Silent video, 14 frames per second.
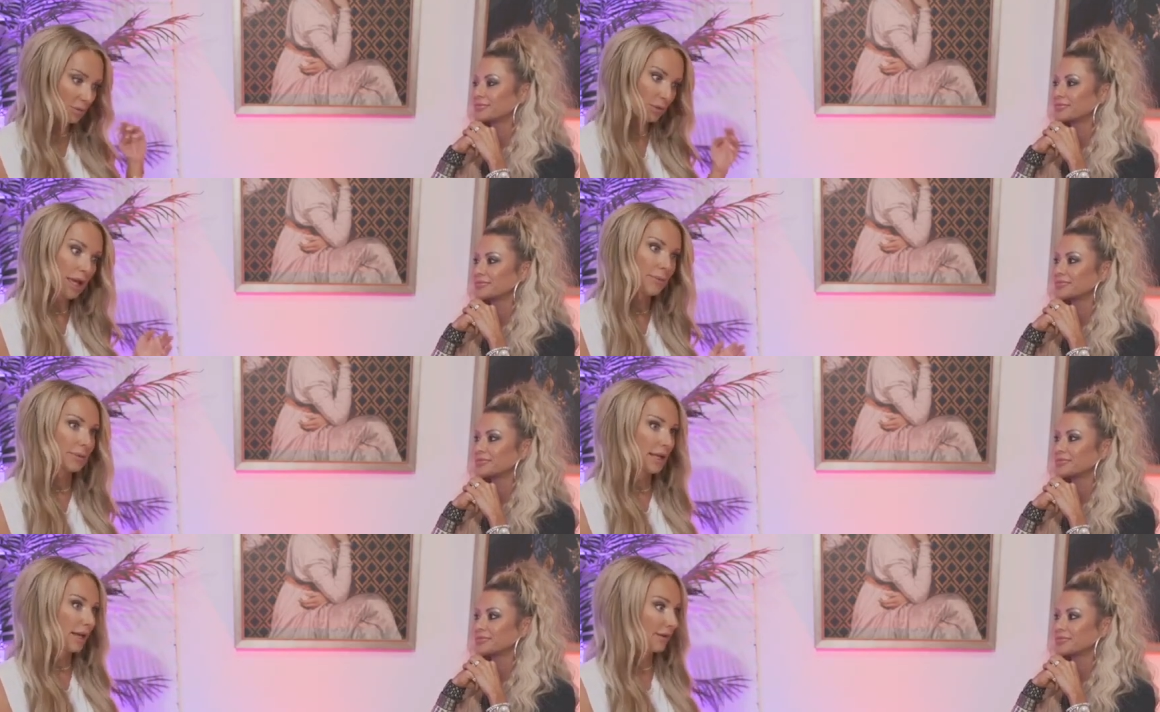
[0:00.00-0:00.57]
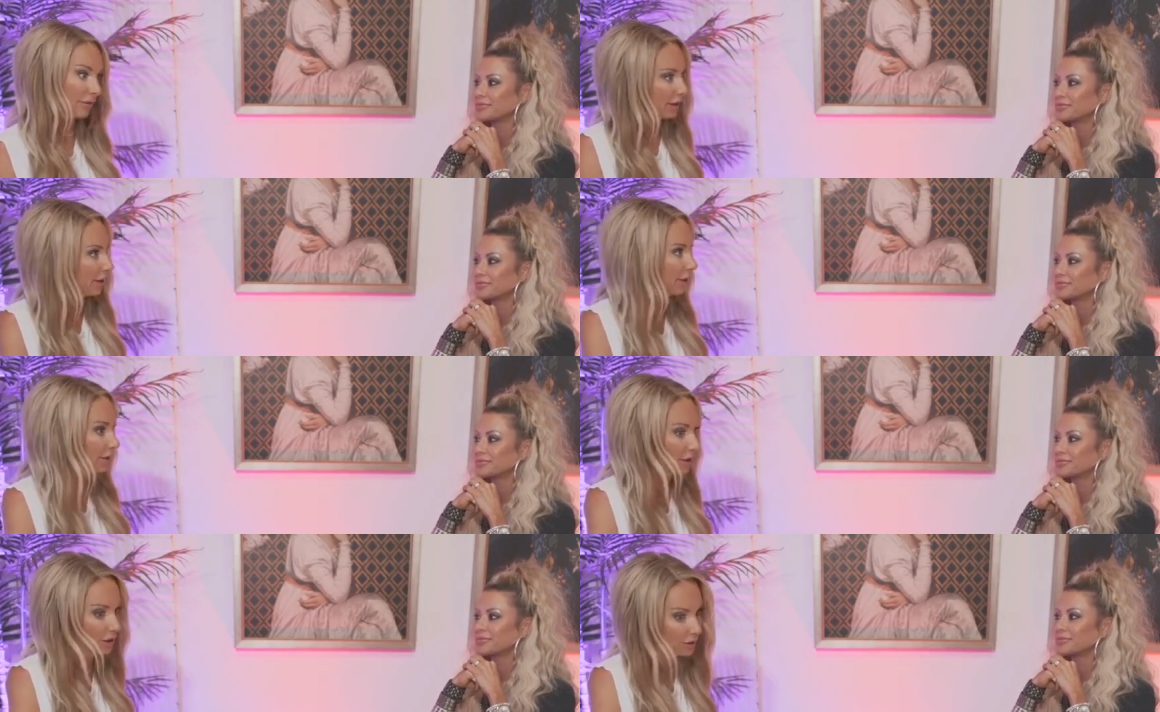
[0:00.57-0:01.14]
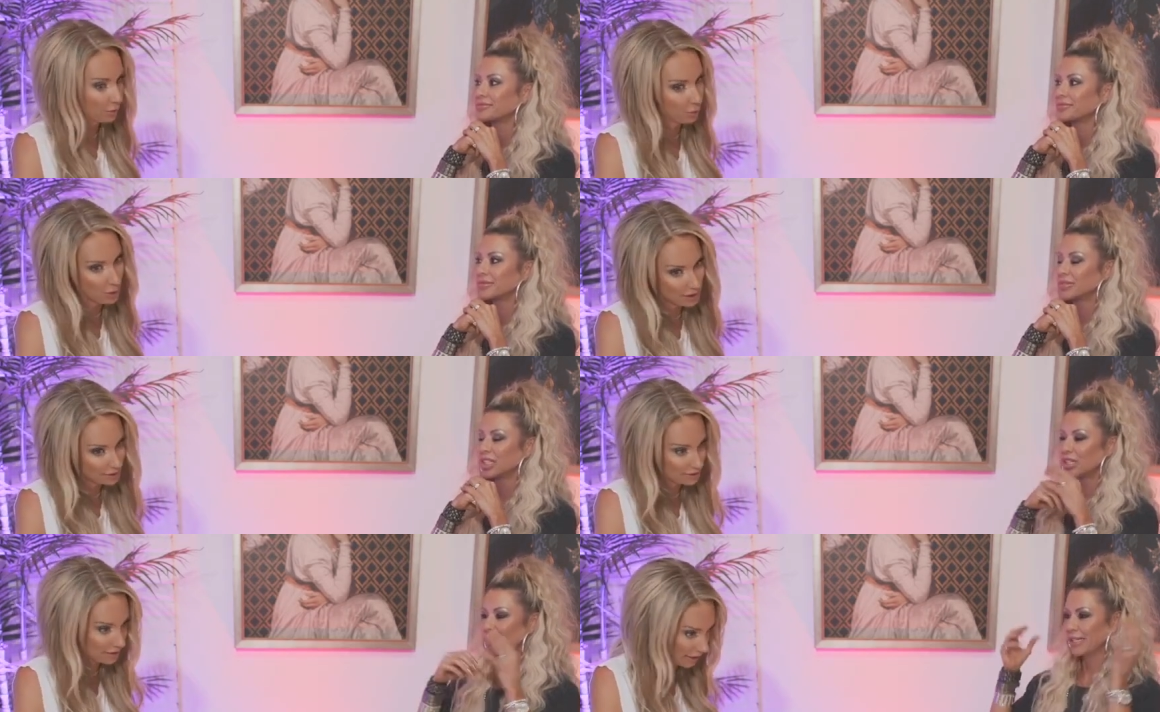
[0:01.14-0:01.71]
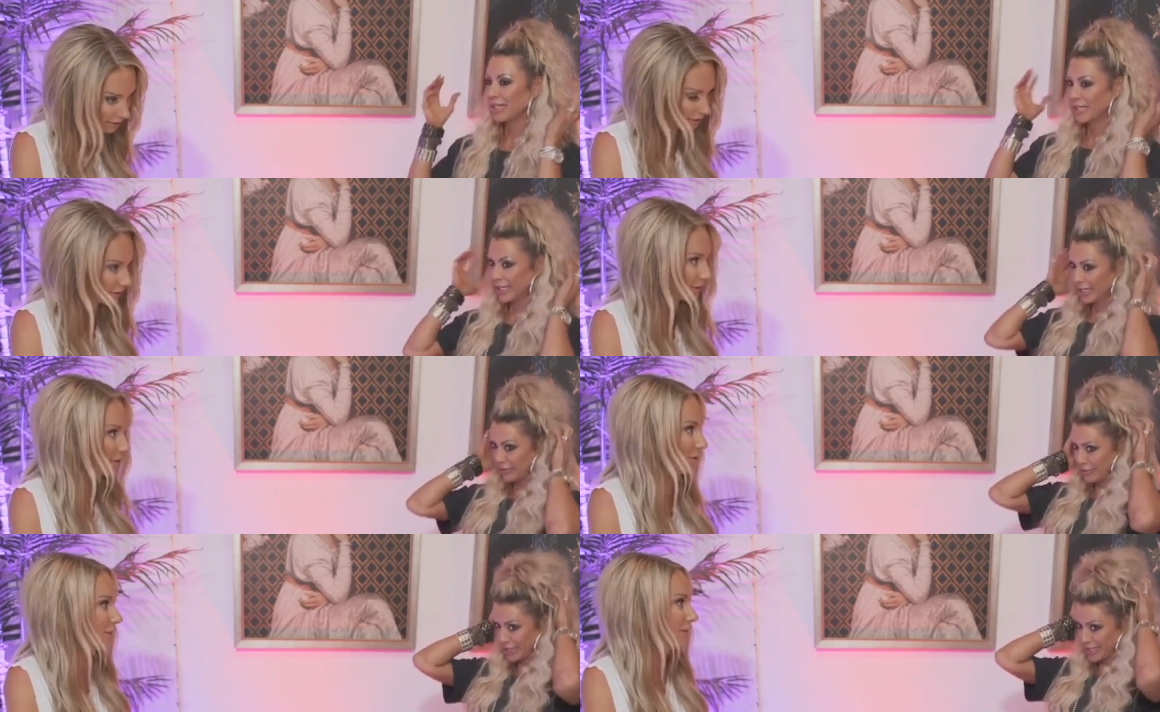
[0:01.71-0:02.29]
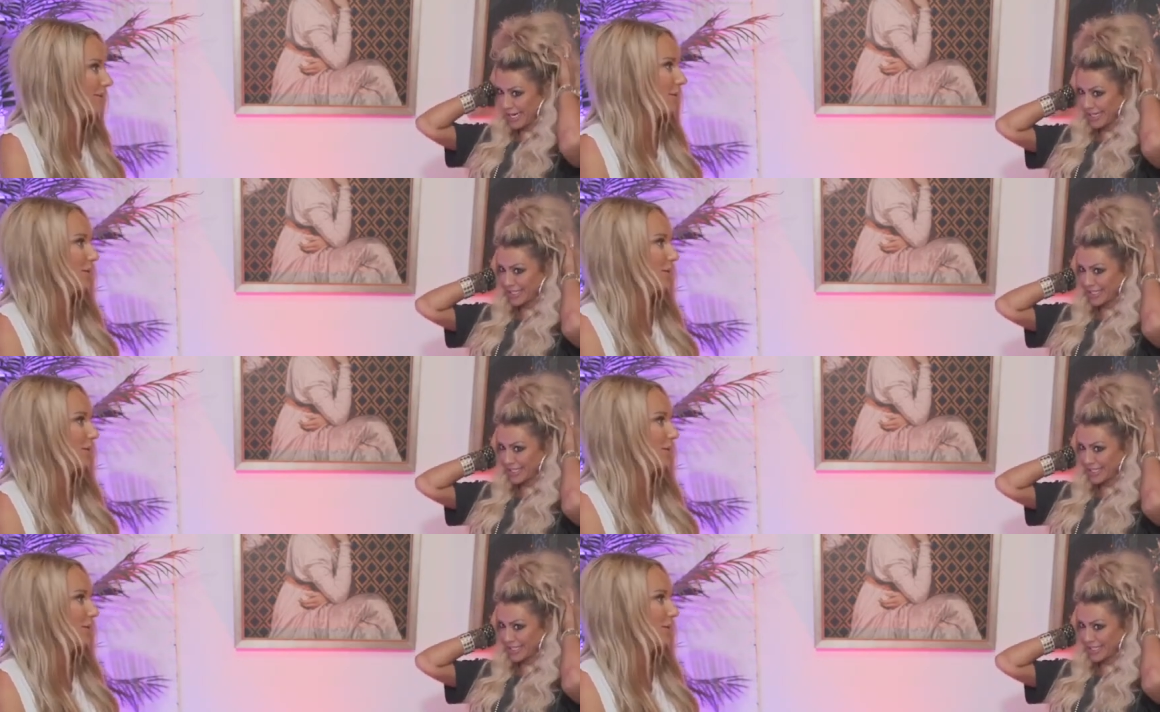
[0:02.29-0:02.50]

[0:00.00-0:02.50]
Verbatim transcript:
Speaker 1: I mean, we happen to have the hair here in West oh, Texas. Oh, but honey, in West